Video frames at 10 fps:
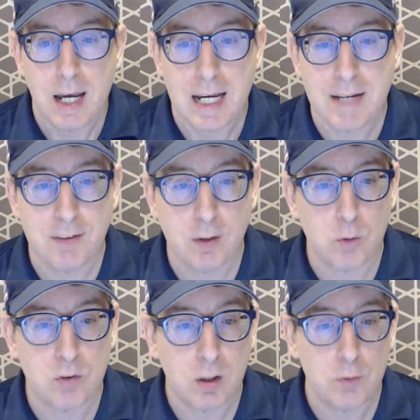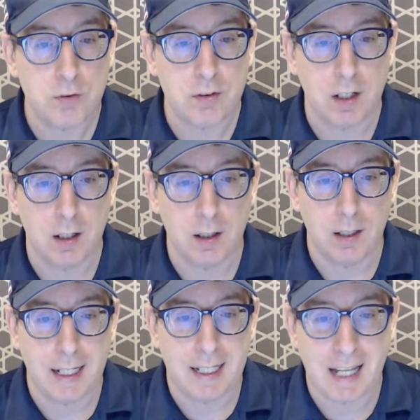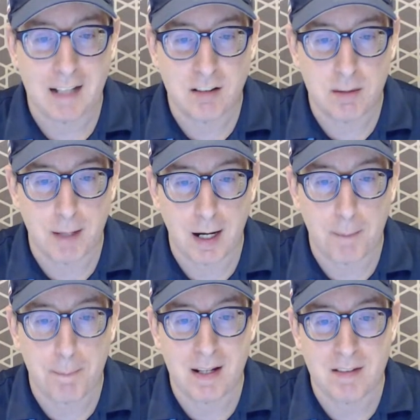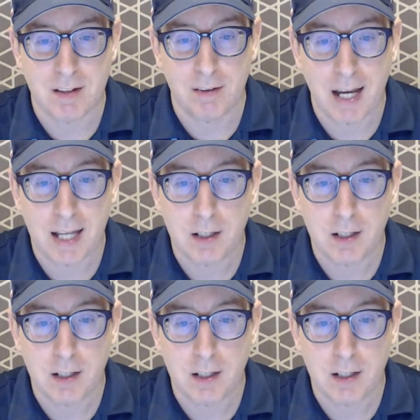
Even those close to her, like Kantima Pesarad,